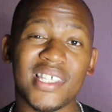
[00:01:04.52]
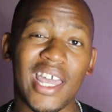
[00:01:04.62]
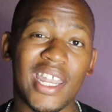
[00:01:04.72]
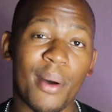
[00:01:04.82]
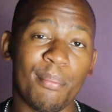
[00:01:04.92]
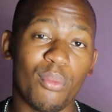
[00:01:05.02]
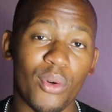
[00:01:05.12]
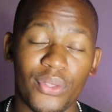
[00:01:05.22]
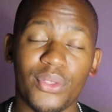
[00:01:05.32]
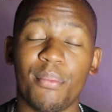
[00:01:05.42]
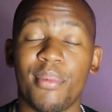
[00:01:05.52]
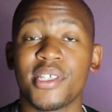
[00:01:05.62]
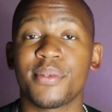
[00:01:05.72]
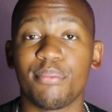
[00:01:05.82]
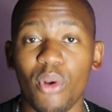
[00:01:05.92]
sign up with the
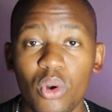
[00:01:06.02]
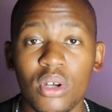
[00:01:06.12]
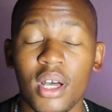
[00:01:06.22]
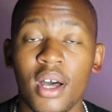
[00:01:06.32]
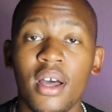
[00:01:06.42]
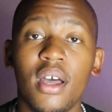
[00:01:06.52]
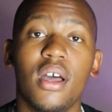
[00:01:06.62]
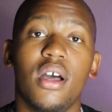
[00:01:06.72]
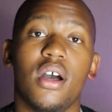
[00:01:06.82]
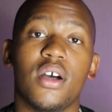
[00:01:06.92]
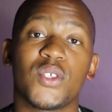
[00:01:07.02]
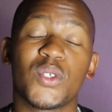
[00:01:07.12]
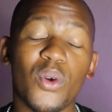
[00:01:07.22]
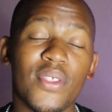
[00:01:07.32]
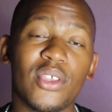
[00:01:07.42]
best broker
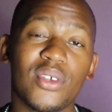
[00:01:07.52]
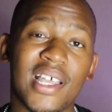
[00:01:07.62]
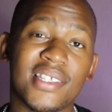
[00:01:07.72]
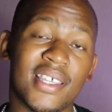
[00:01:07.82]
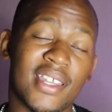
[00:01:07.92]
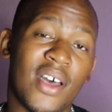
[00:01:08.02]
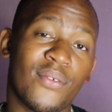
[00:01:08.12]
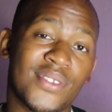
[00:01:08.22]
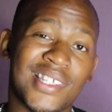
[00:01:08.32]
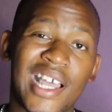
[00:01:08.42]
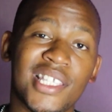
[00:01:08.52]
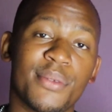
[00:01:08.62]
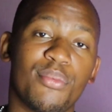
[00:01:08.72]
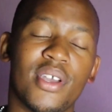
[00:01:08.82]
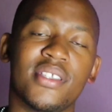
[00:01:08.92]
so that you guys can have tight
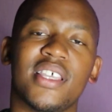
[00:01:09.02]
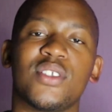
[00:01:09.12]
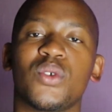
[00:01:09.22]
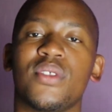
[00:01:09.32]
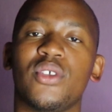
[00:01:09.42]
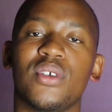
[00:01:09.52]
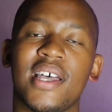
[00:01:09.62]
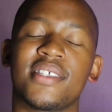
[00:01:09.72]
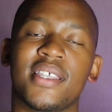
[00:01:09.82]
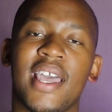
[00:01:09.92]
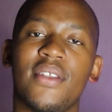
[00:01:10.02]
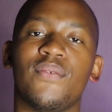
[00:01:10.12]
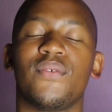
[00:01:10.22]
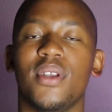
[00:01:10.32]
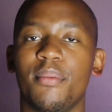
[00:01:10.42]
spreads and so that you guys can
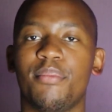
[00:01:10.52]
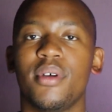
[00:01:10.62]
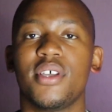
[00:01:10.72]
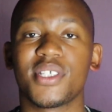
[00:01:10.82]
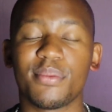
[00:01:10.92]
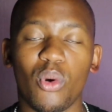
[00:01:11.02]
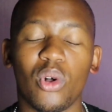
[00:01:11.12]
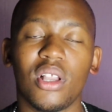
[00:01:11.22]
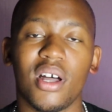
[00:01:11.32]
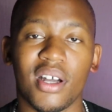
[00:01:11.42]
flip small